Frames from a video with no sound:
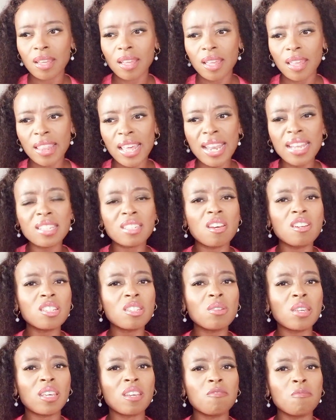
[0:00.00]
That is going
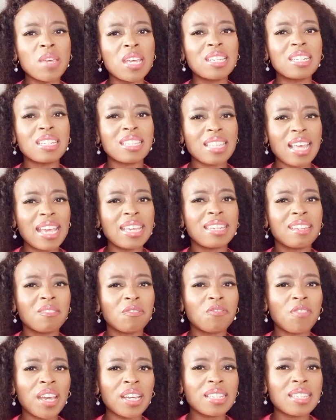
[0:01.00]
to give me a deciding
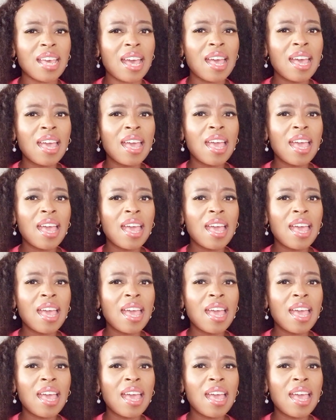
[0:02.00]
factor.